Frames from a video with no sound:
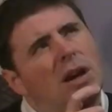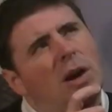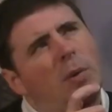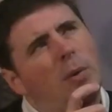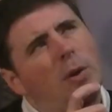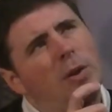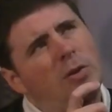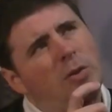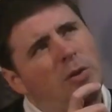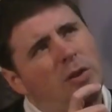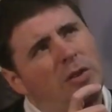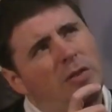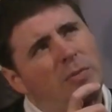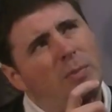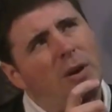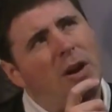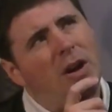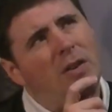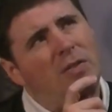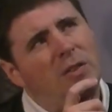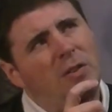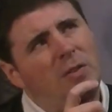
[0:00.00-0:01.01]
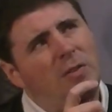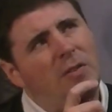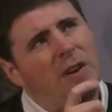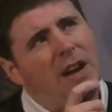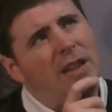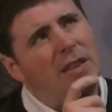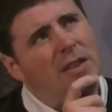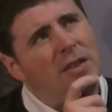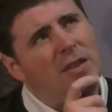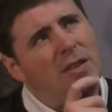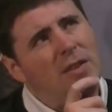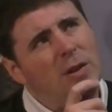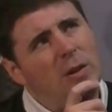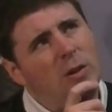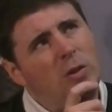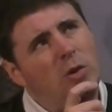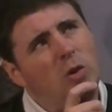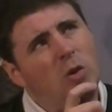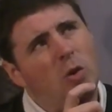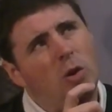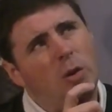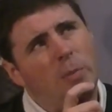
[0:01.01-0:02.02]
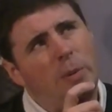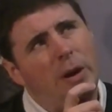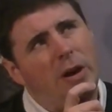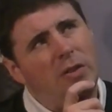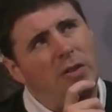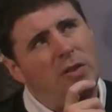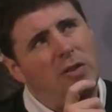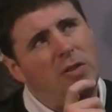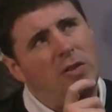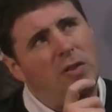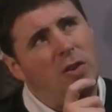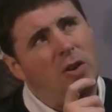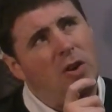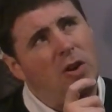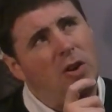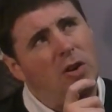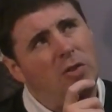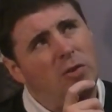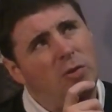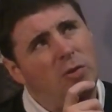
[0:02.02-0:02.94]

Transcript: I wonder if Marvel fans still talk about the Sakaar